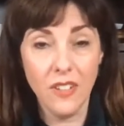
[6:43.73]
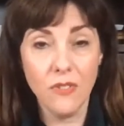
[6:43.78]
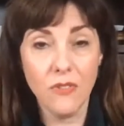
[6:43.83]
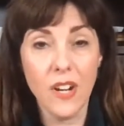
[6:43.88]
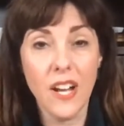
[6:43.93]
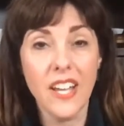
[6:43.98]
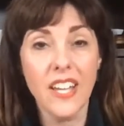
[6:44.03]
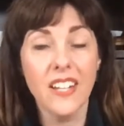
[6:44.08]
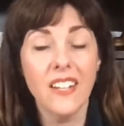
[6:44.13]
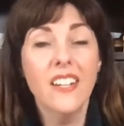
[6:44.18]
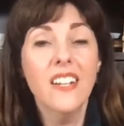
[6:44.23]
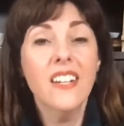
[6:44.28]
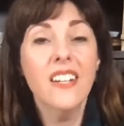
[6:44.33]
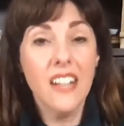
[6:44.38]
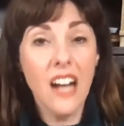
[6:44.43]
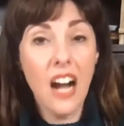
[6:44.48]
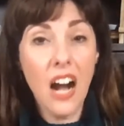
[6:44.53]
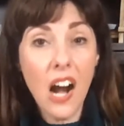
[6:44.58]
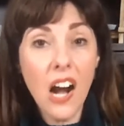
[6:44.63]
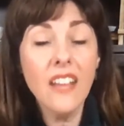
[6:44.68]
right,
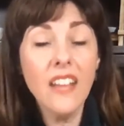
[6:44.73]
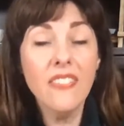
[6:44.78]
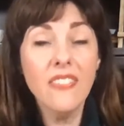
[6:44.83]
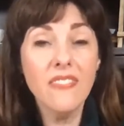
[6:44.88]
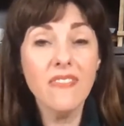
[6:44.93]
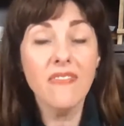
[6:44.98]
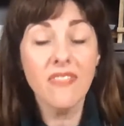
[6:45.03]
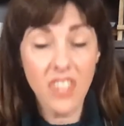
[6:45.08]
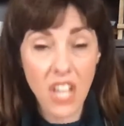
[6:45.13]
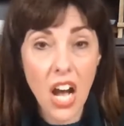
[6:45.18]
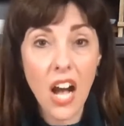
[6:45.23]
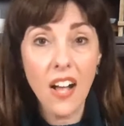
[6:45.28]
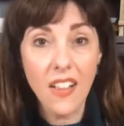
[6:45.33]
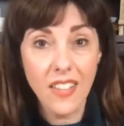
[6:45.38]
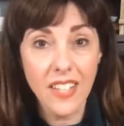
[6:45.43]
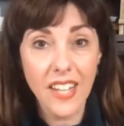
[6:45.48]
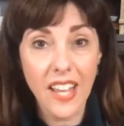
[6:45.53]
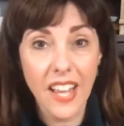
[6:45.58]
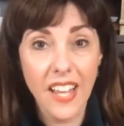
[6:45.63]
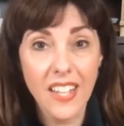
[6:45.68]
on the
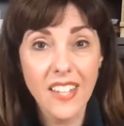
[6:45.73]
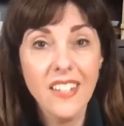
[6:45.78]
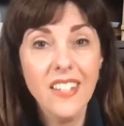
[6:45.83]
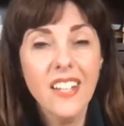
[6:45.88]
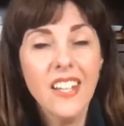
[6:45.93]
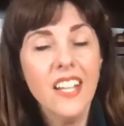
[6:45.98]
holiday.